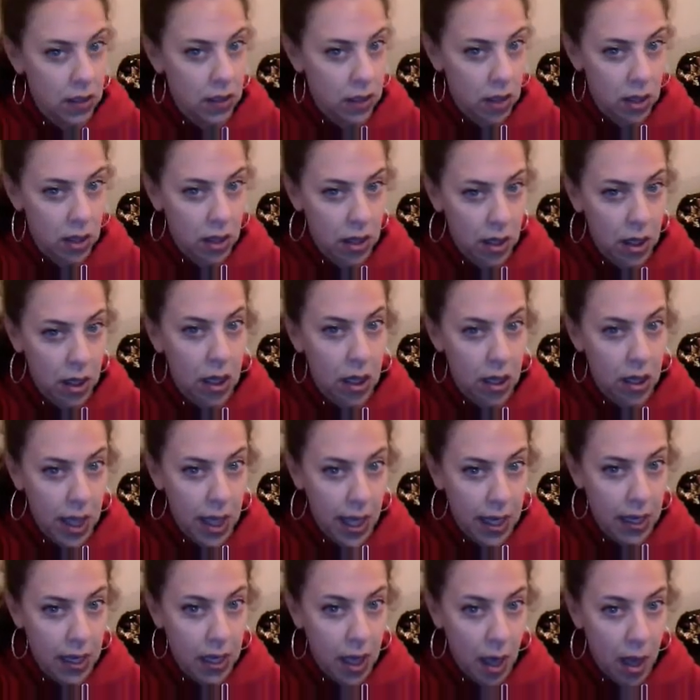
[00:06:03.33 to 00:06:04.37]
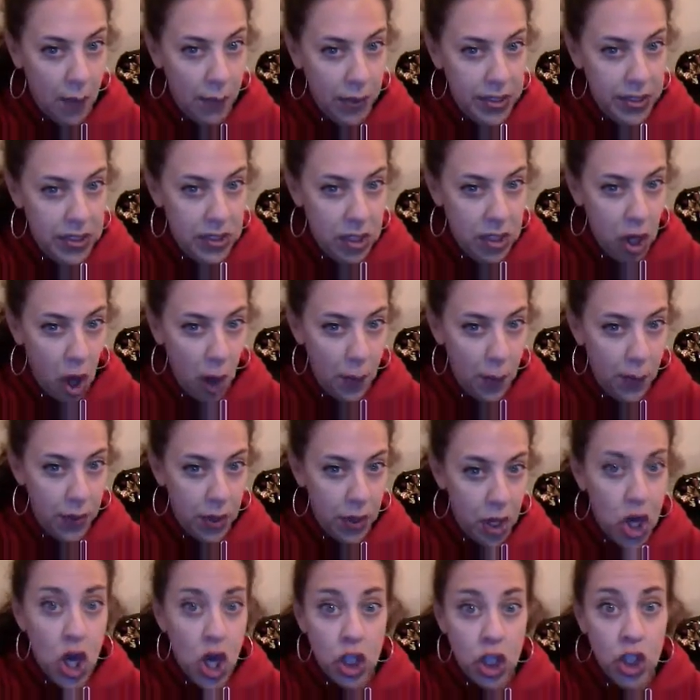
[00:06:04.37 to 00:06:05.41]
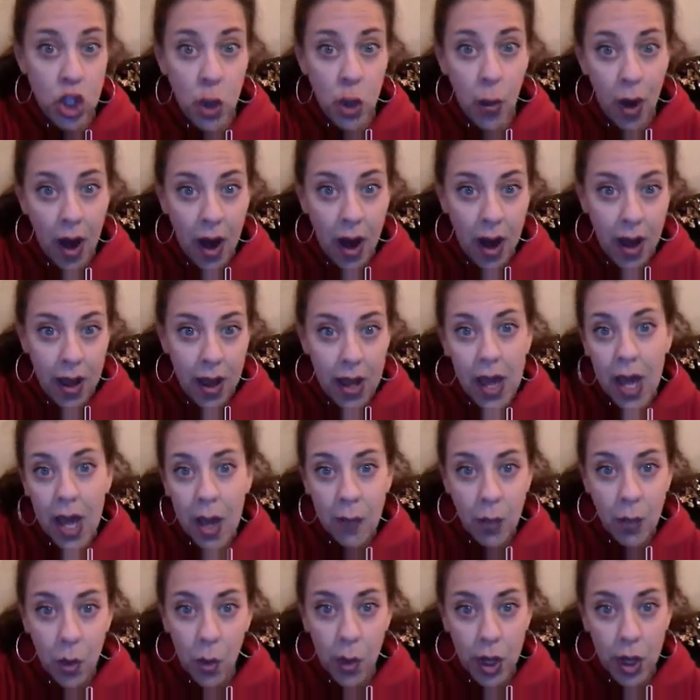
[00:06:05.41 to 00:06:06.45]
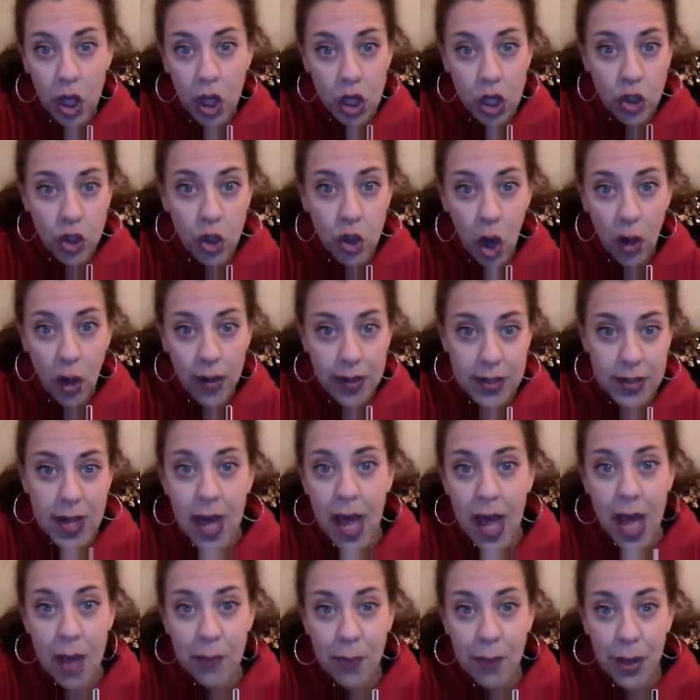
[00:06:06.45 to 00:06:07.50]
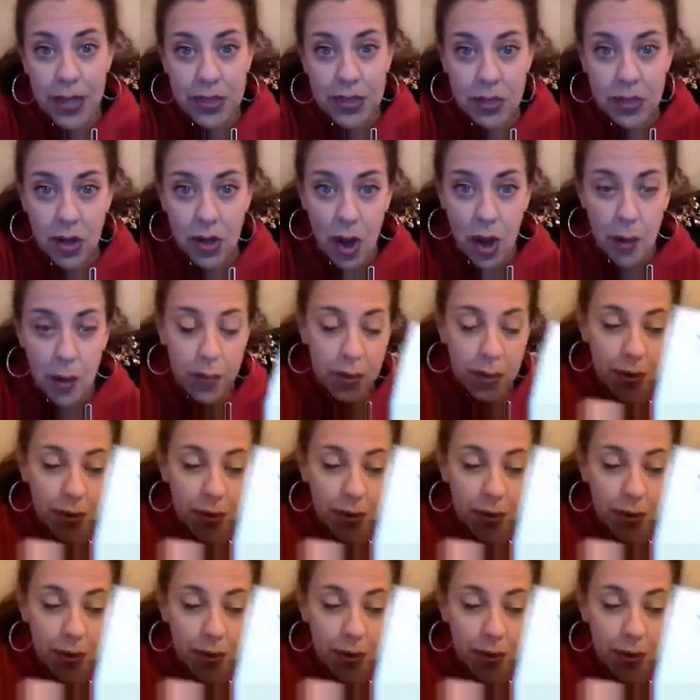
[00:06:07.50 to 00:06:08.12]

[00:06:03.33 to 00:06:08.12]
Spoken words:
look like a bus stop. So I am going to call it a bus stop.